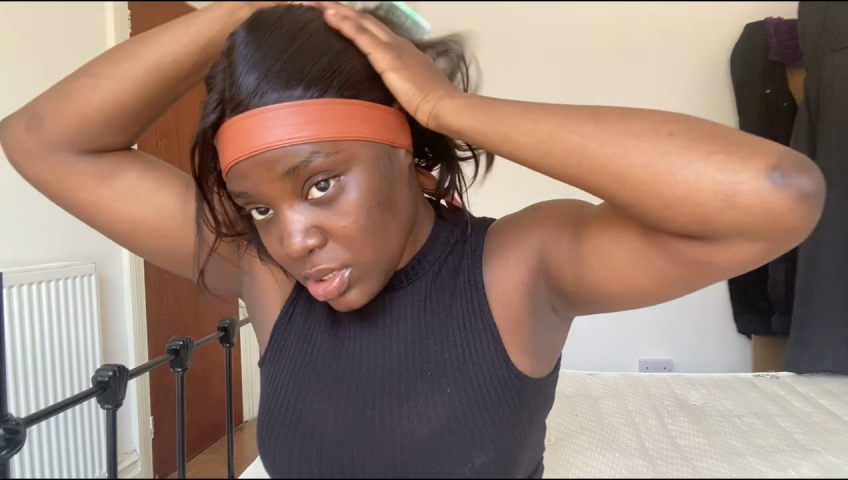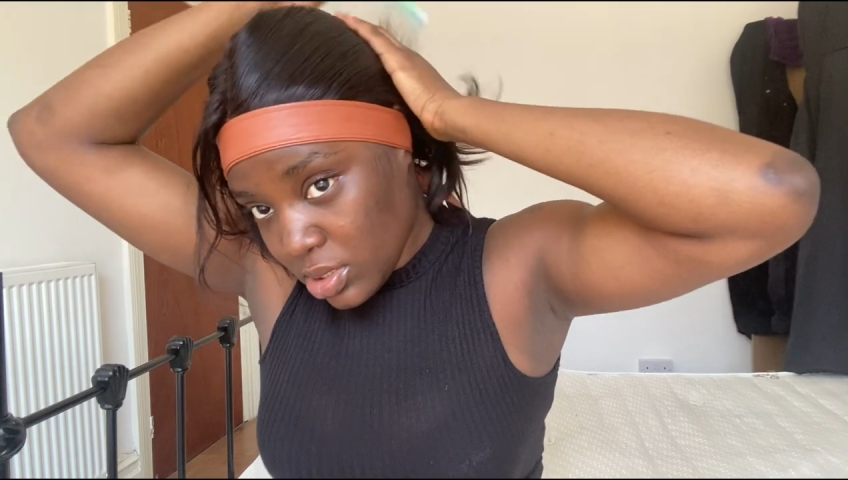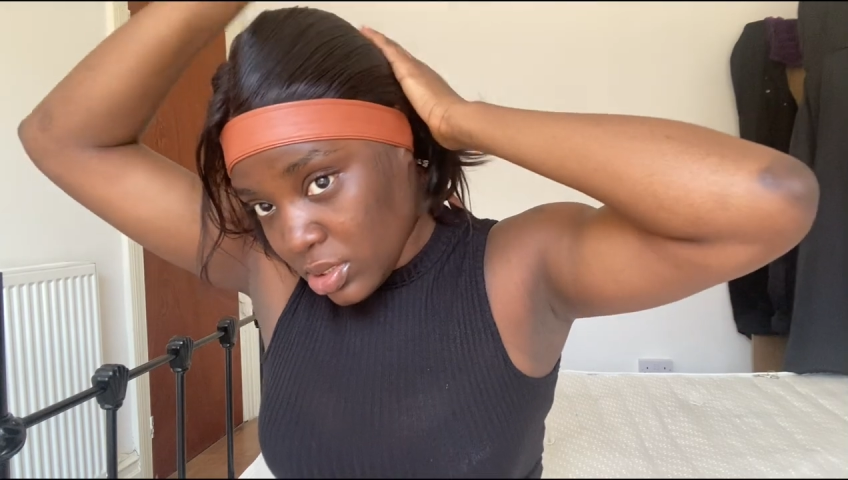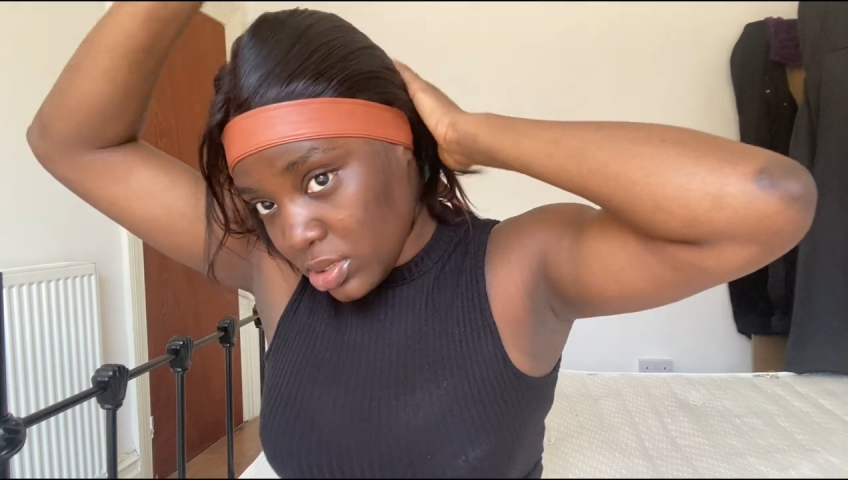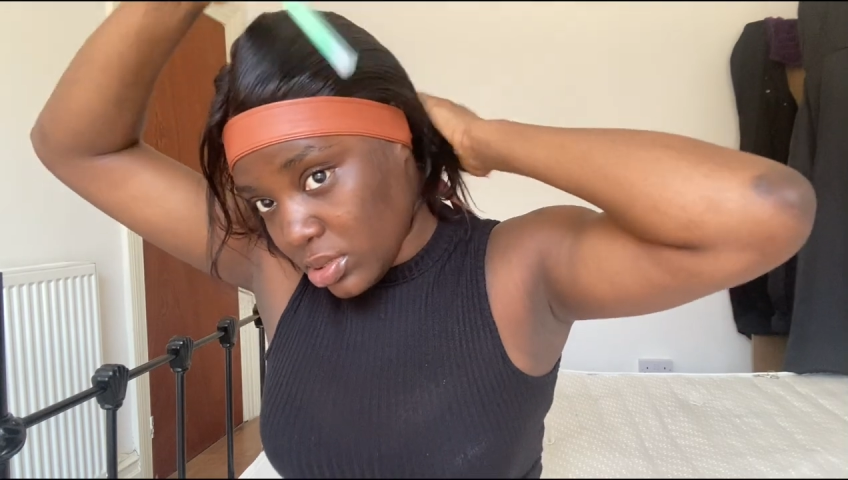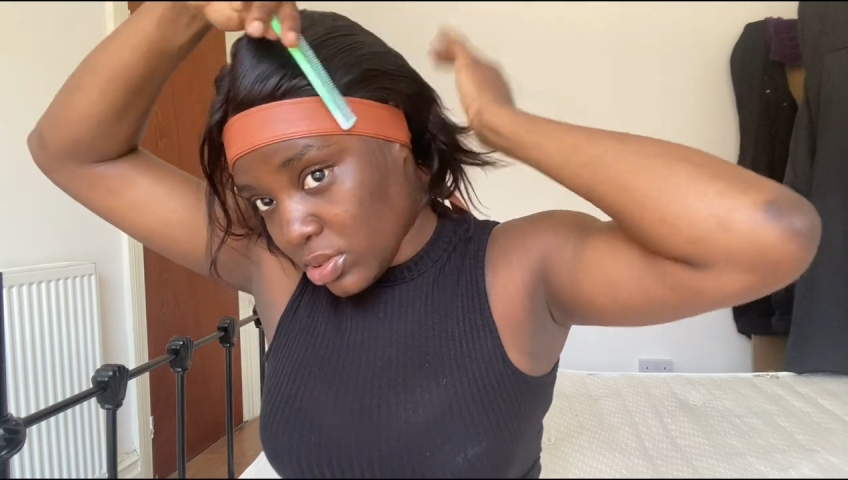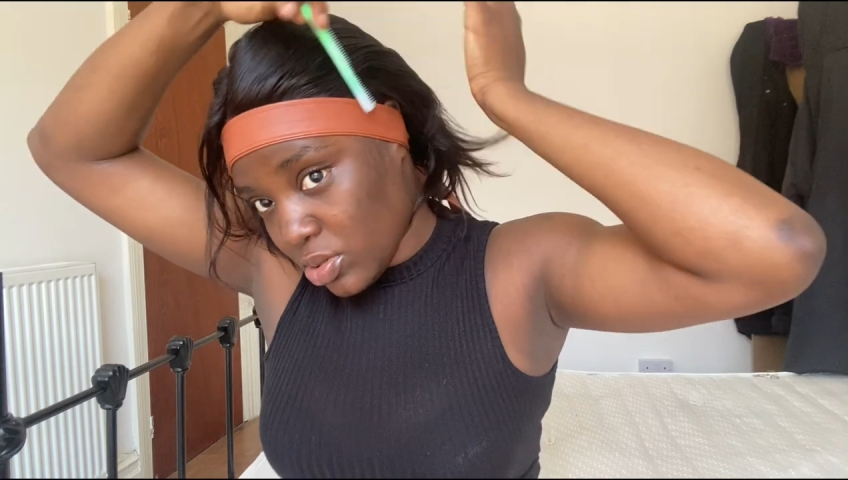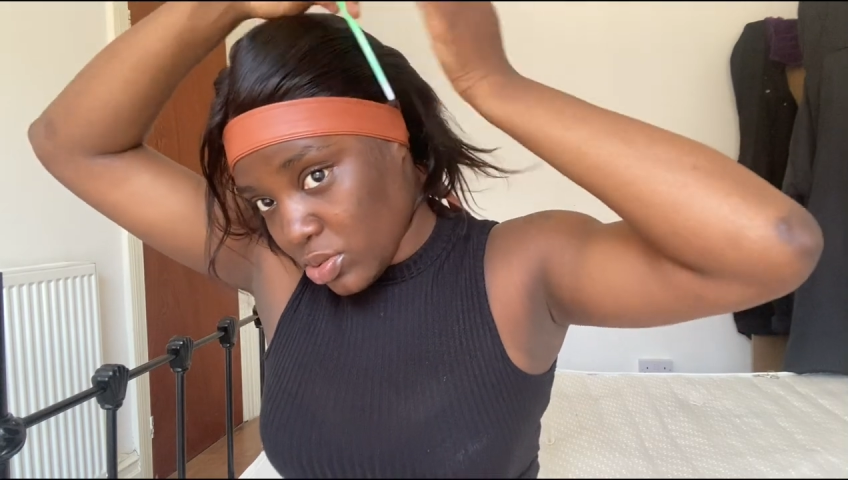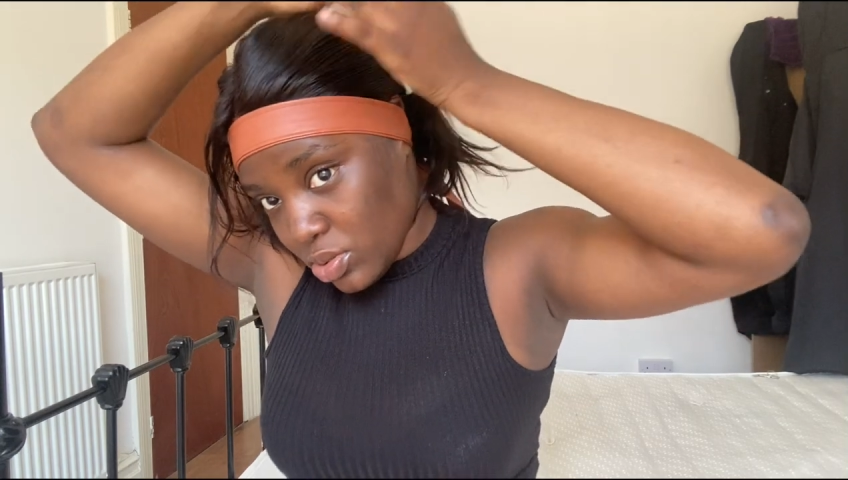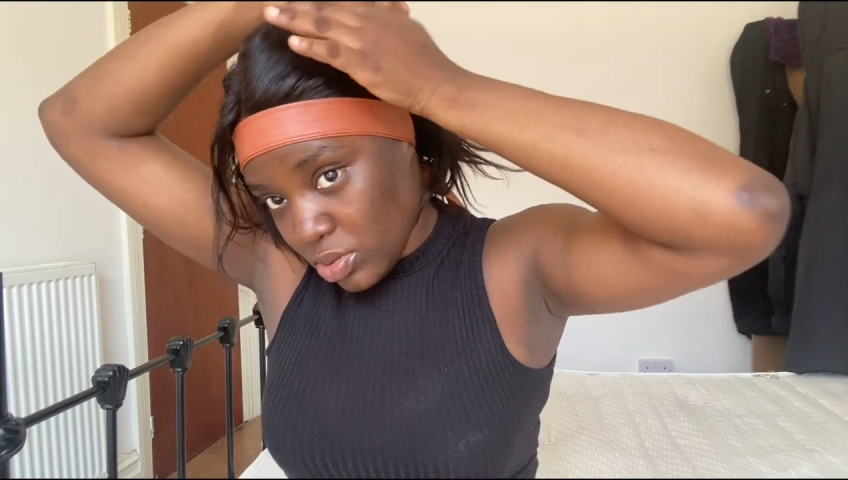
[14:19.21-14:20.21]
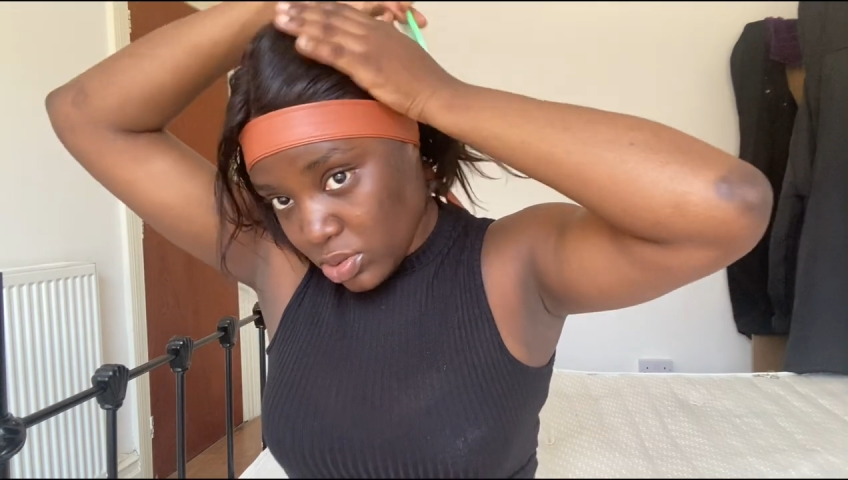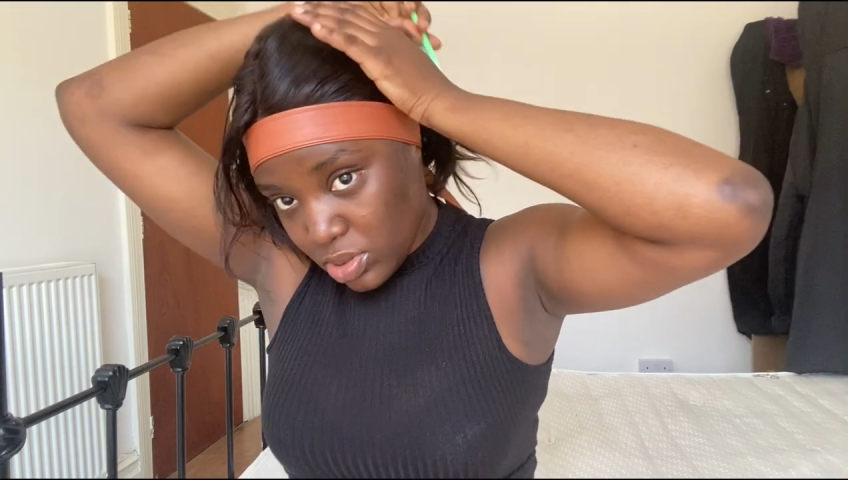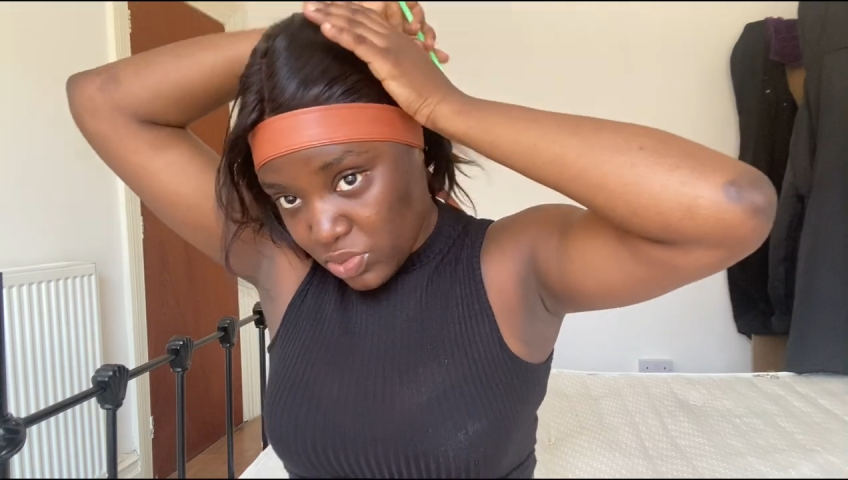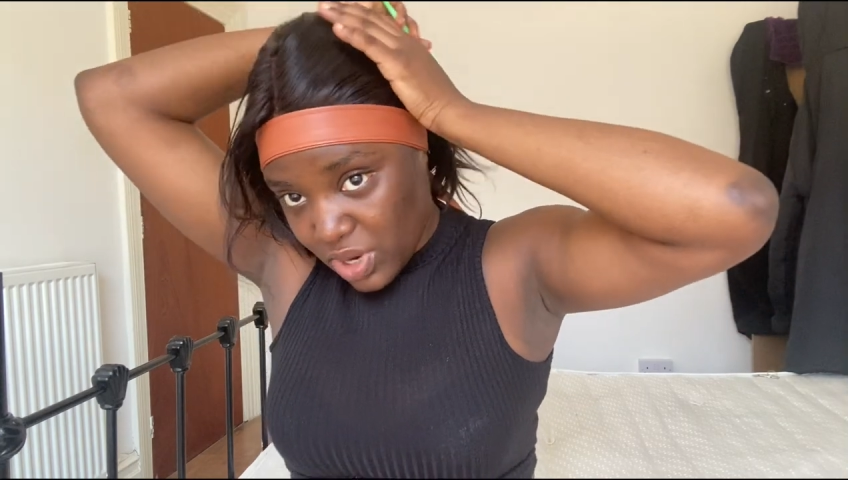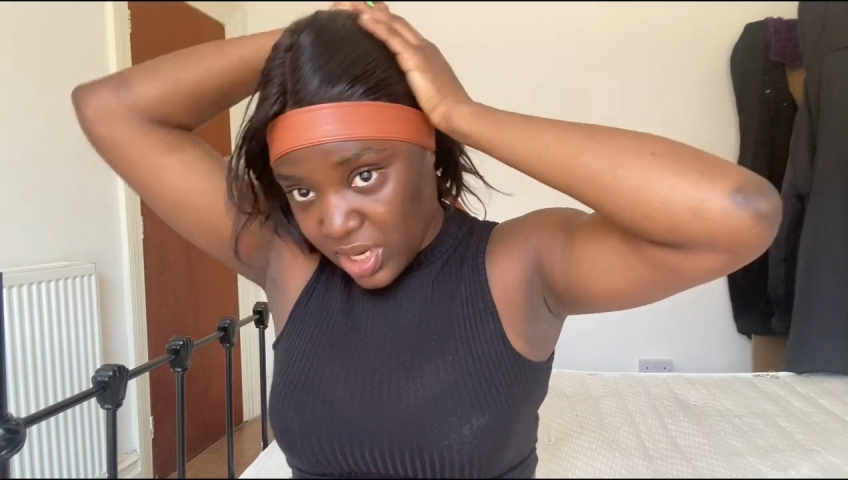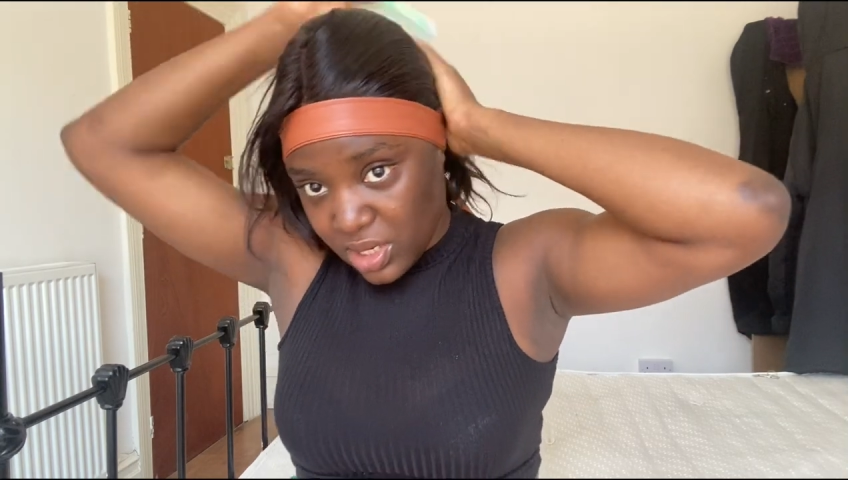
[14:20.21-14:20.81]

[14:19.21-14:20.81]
So right